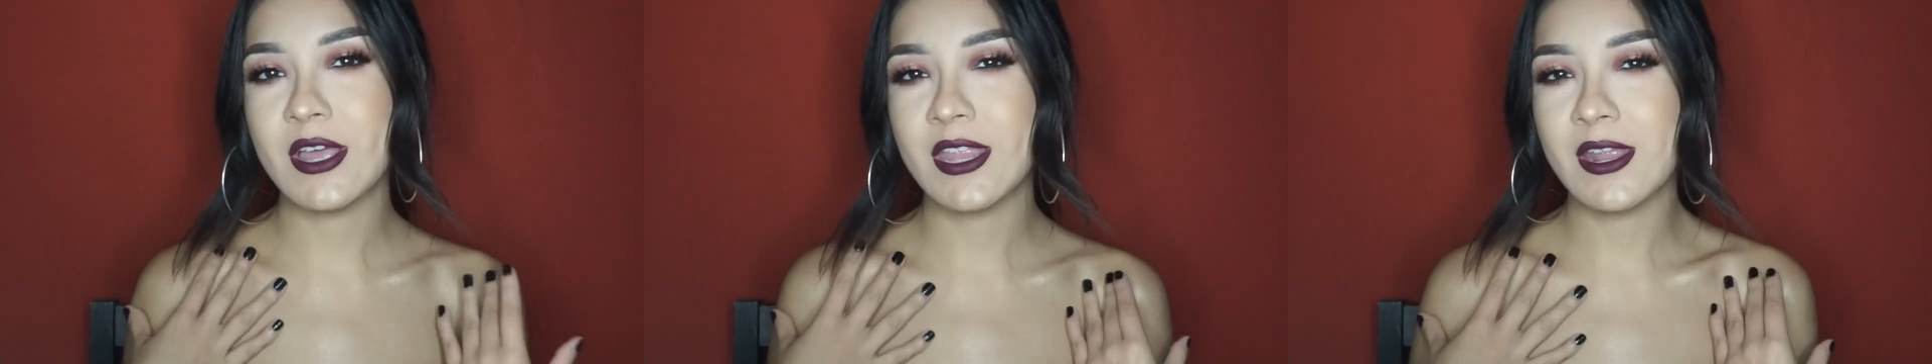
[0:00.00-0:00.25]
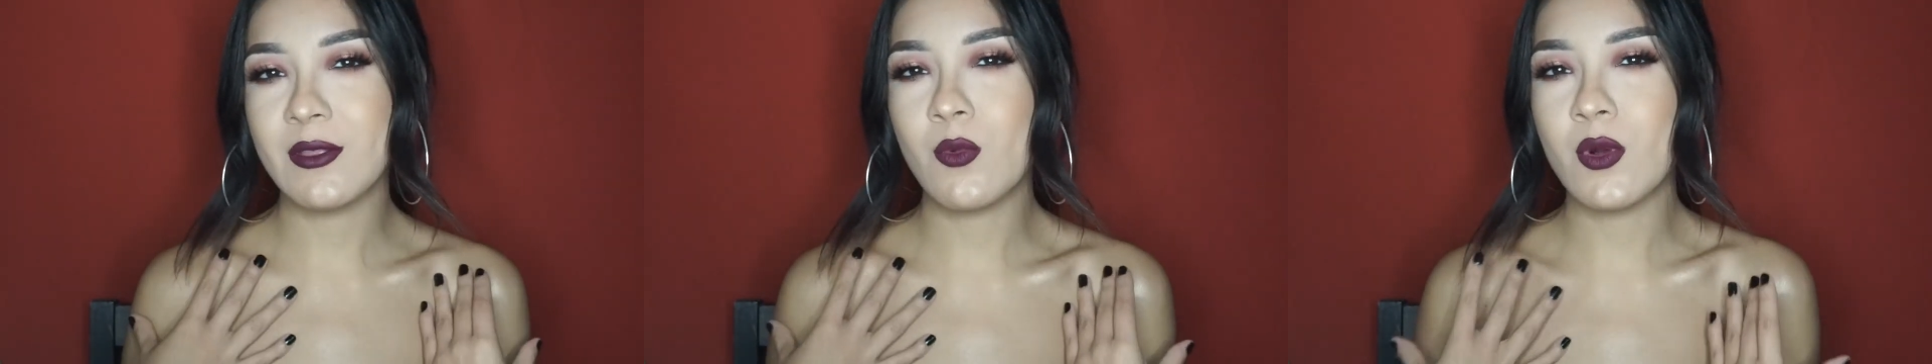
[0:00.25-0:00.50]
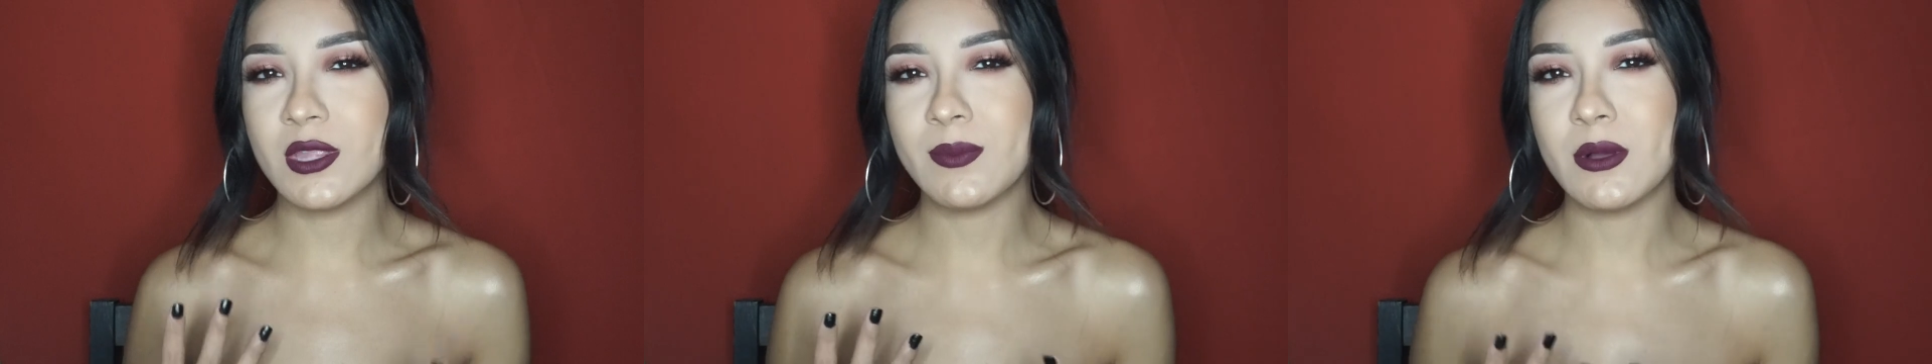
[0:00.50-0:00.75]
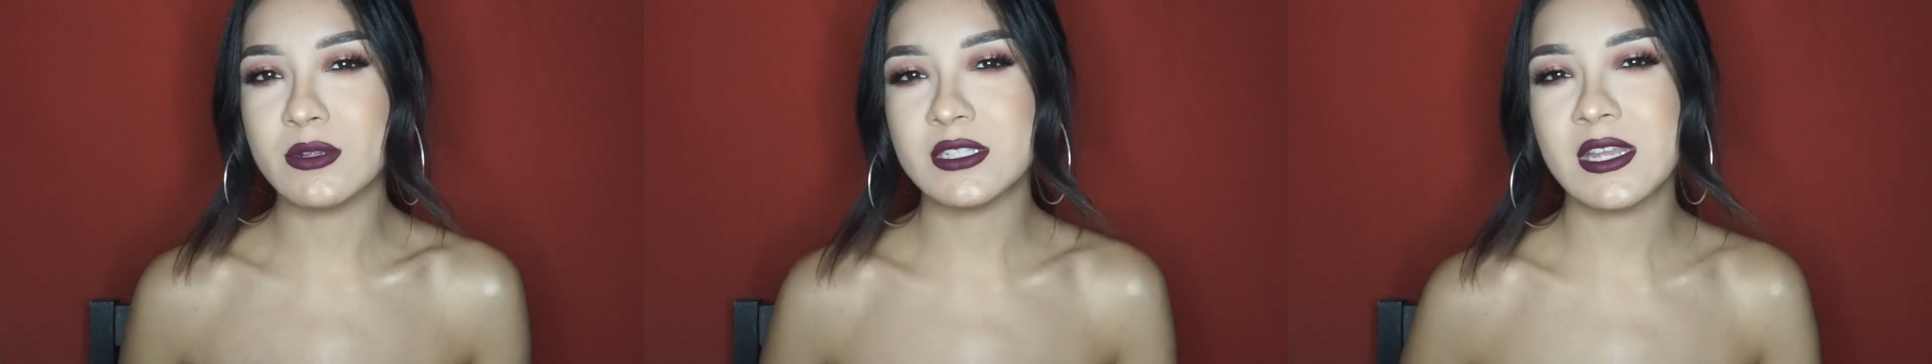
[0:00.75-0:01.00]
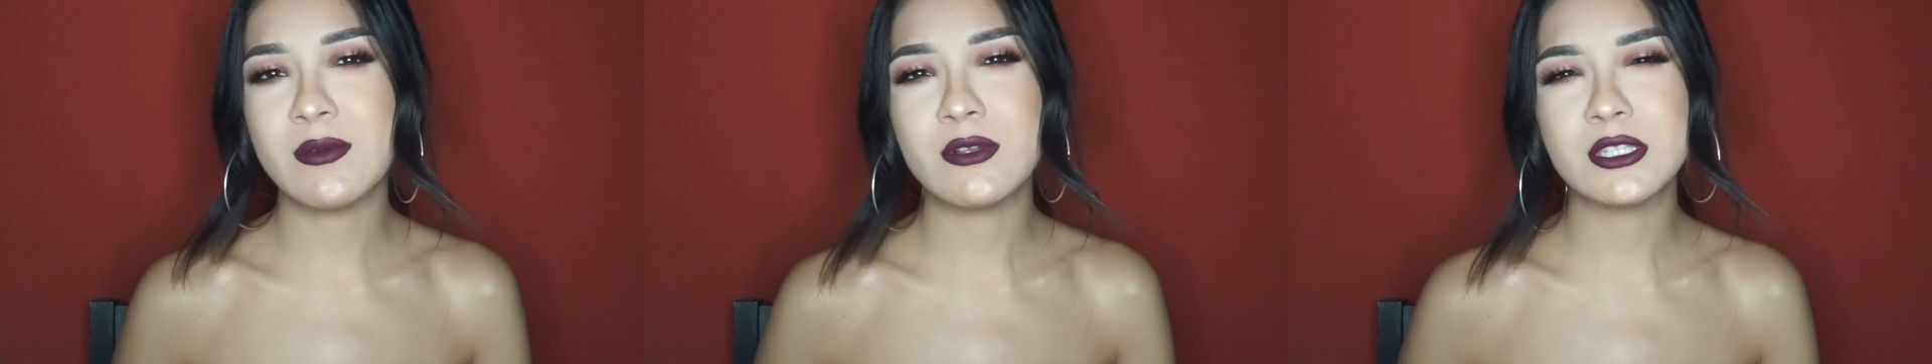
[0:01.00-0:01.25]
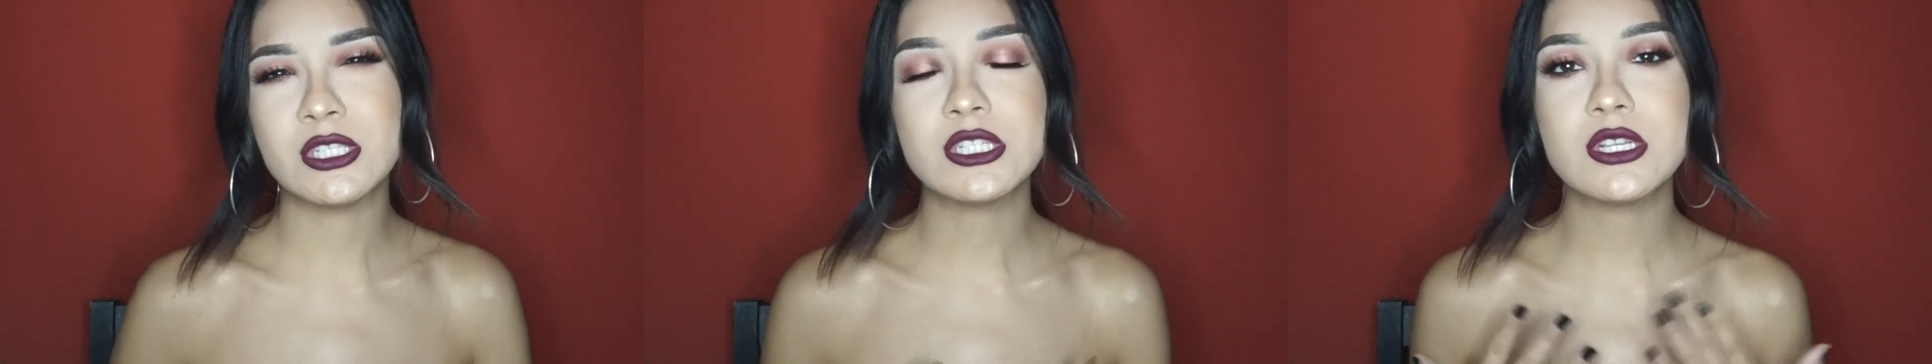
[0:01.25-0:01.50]
I didn't want to post it
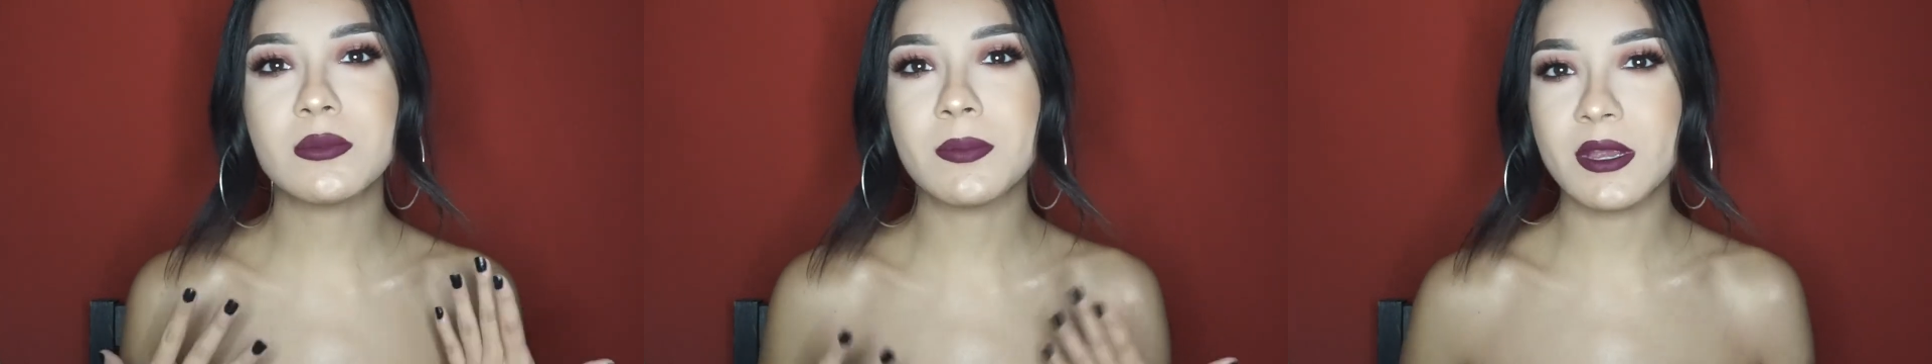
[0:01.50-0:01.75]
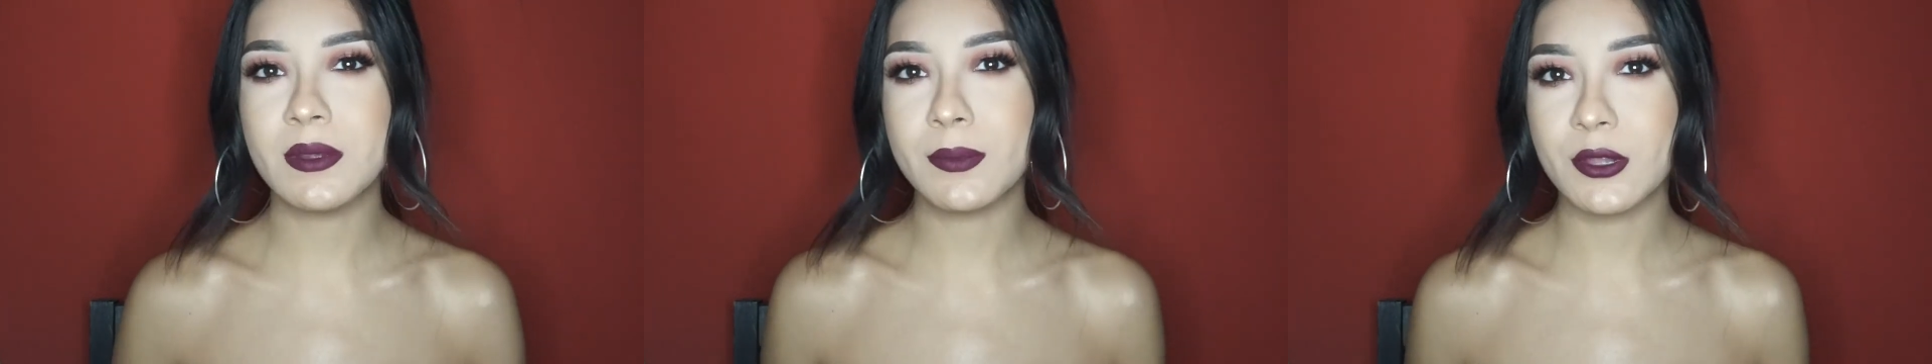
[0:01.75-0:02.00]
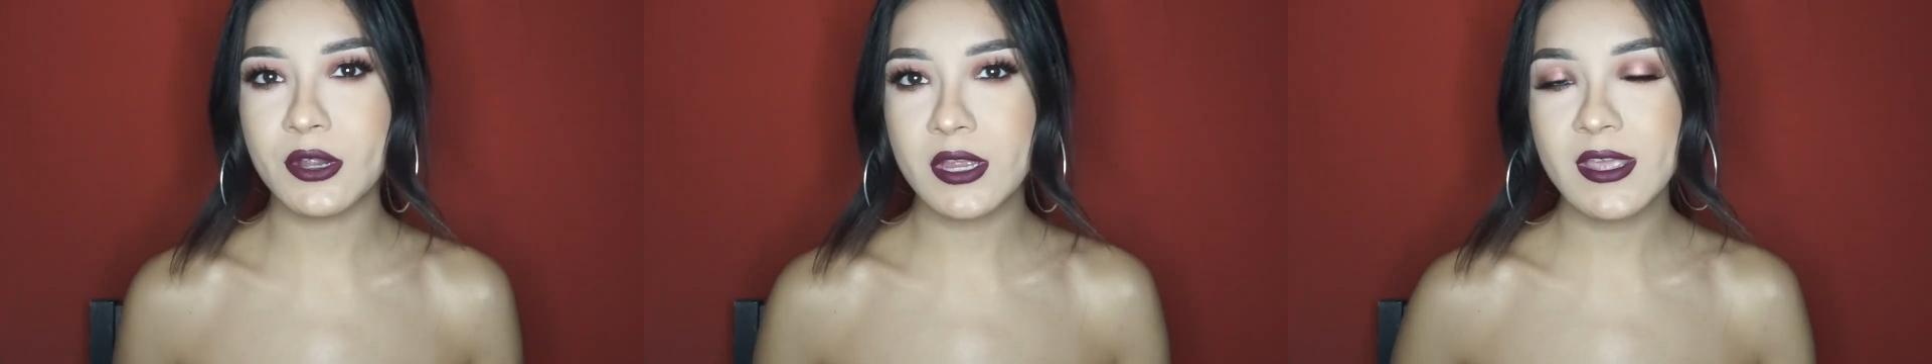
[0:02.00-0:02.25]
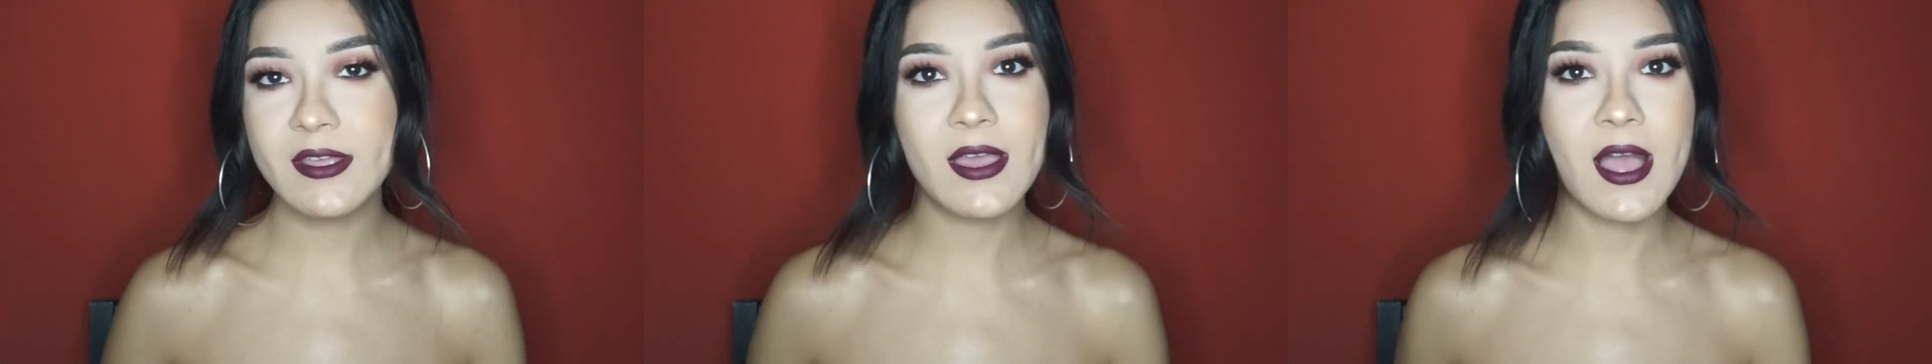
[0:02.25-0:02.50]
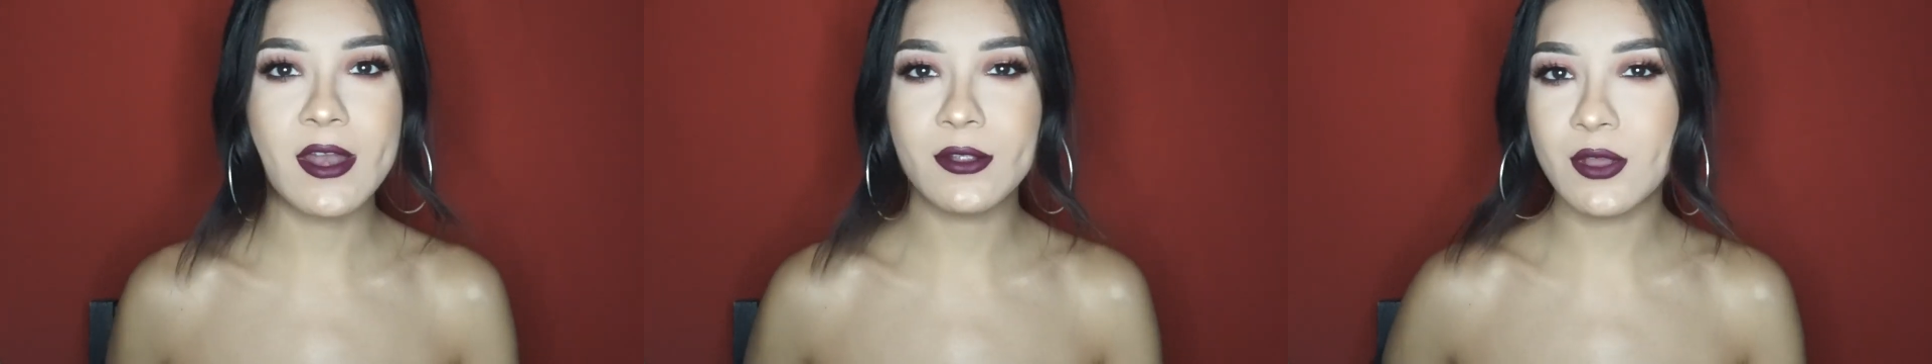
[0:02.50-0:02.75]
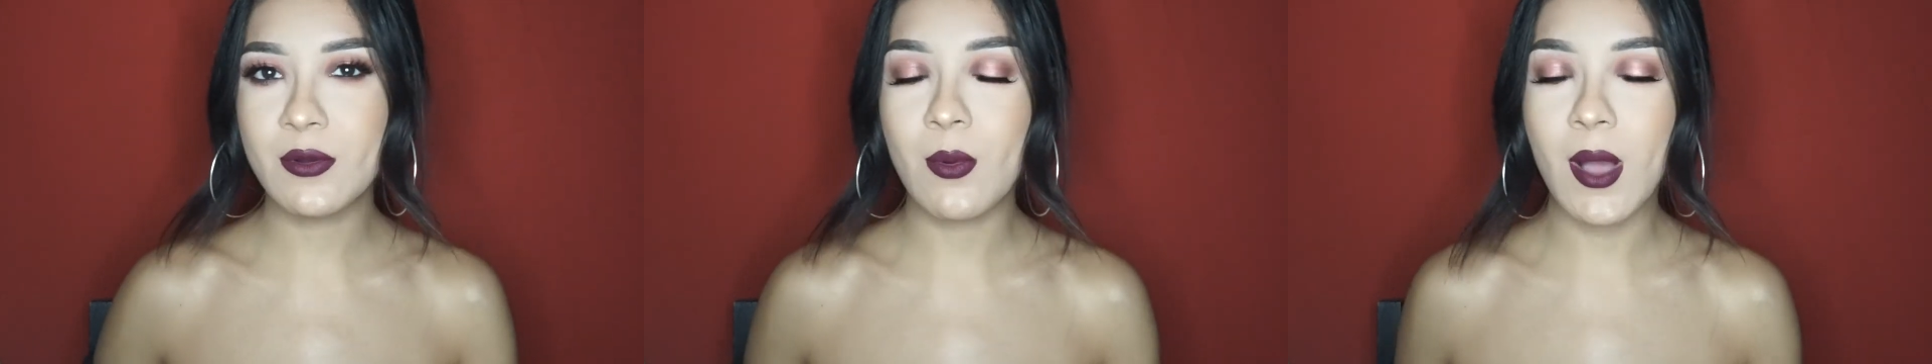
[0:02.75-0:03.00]
it just looked very blurry I
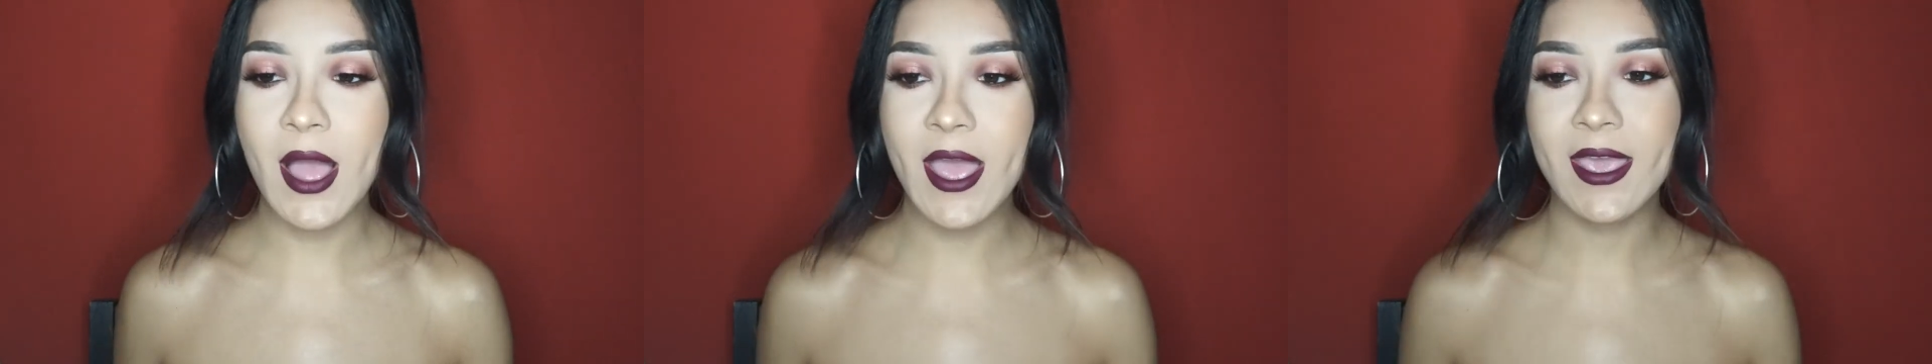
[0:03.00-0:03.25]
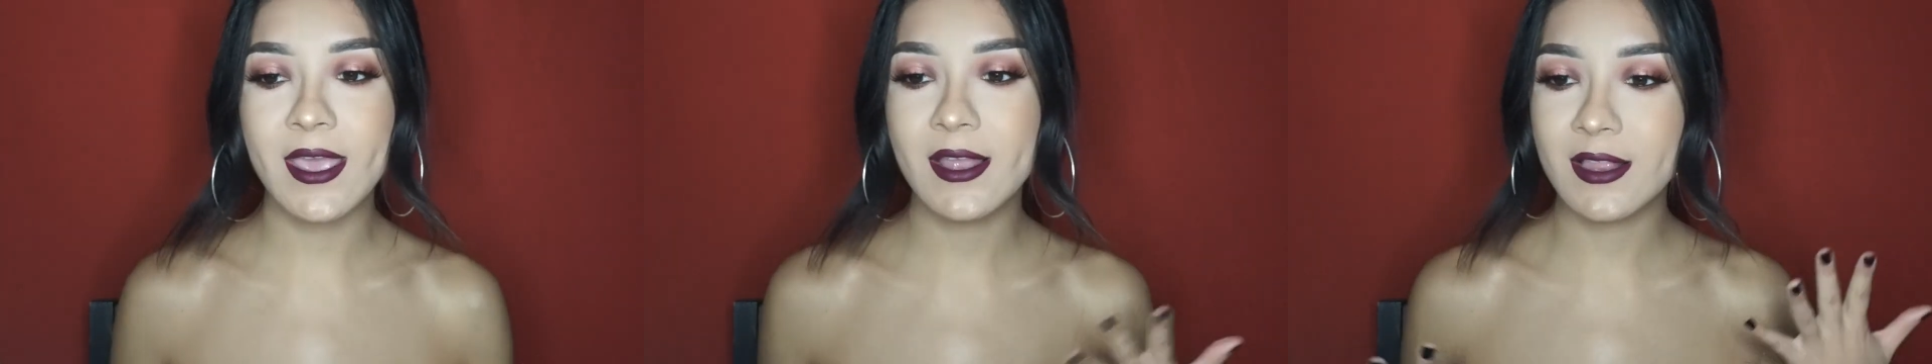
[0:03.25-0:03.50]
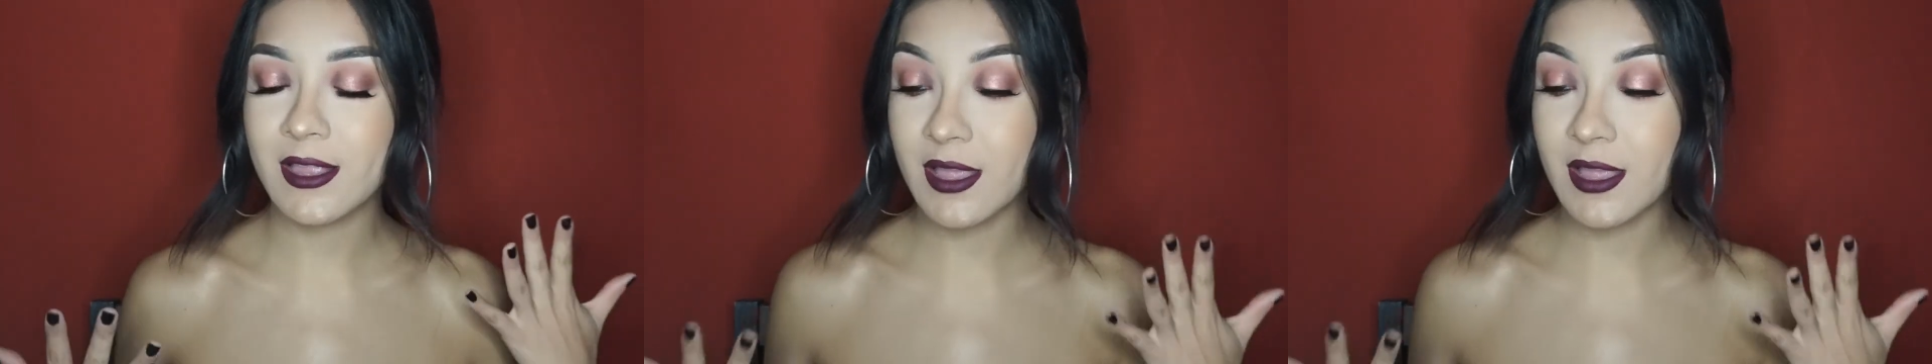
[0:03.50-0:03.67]
don't know why